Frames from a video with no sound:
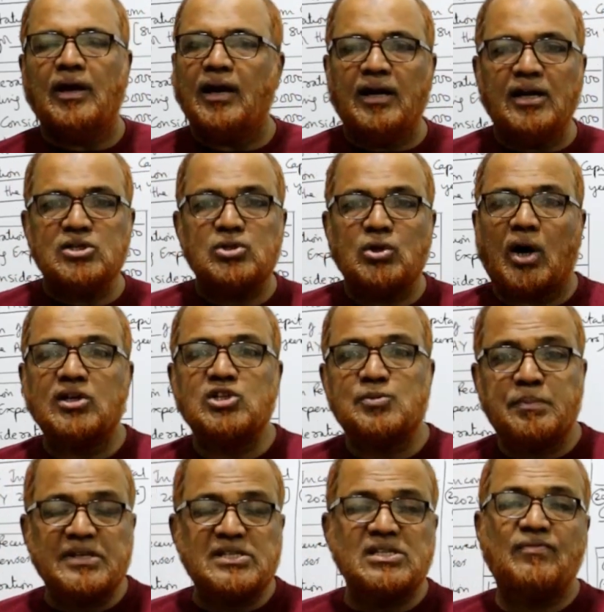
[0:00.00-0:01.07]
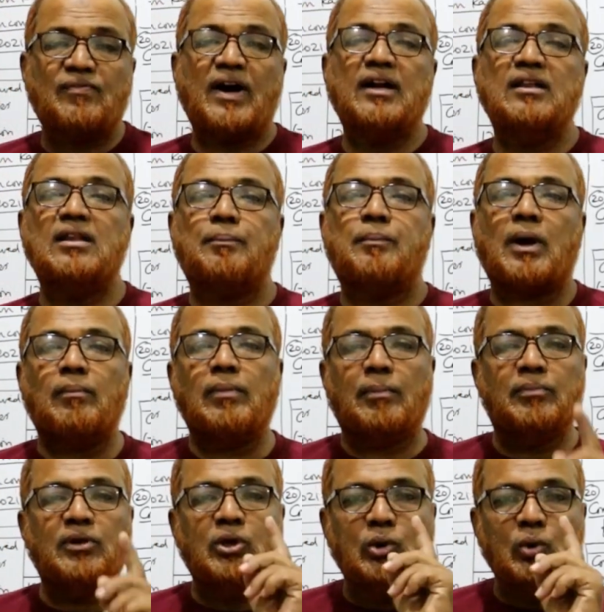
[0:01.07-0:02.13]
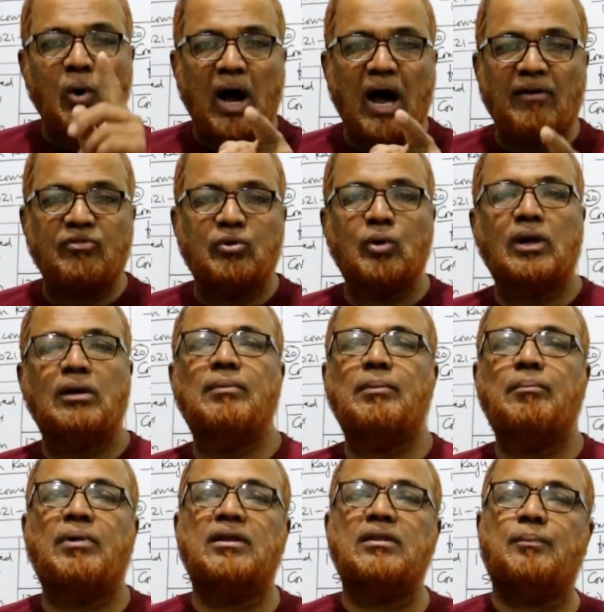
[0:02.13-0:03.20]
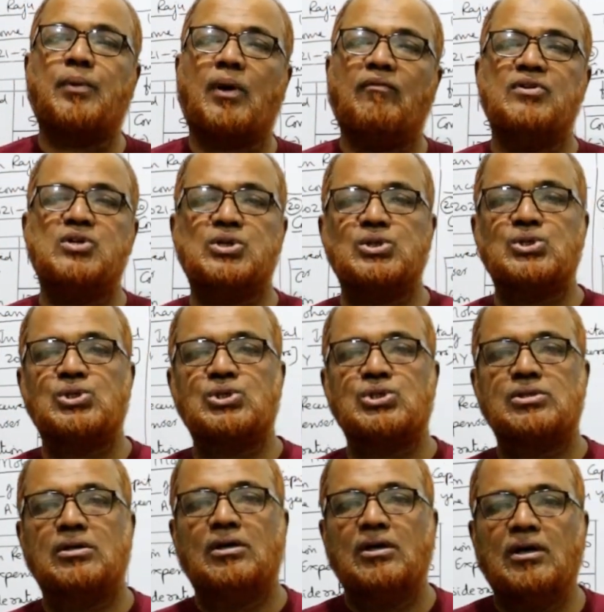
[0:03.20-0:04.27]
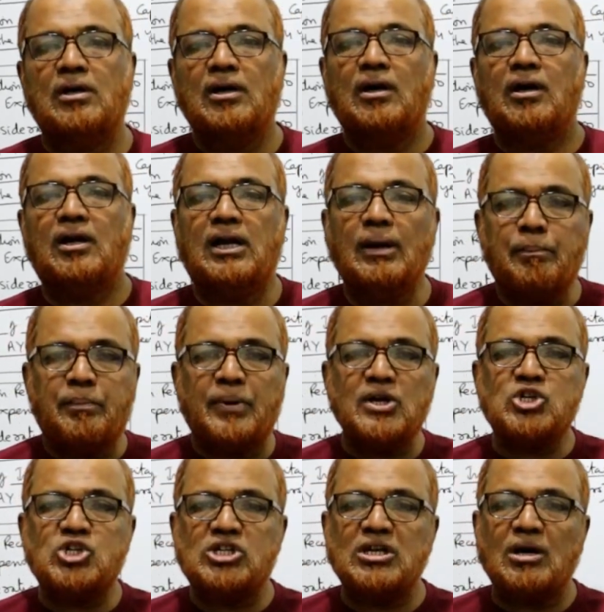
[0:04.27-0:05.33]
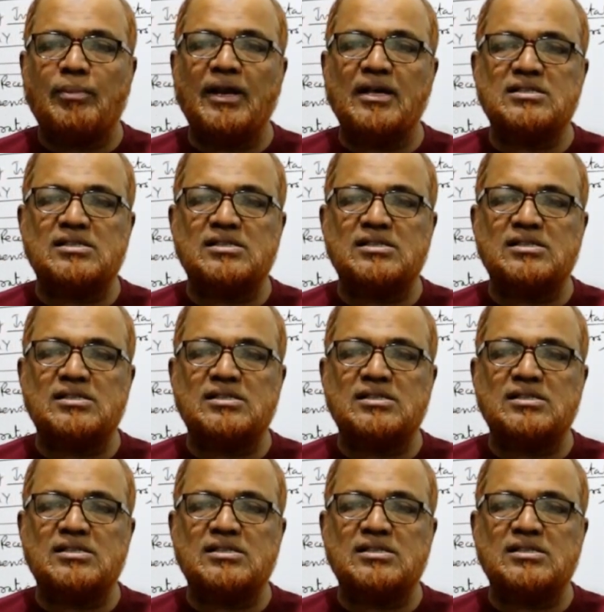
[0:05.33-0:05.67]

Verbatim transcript: It is not specified in the problem. You have to remember the provisions. Depreciable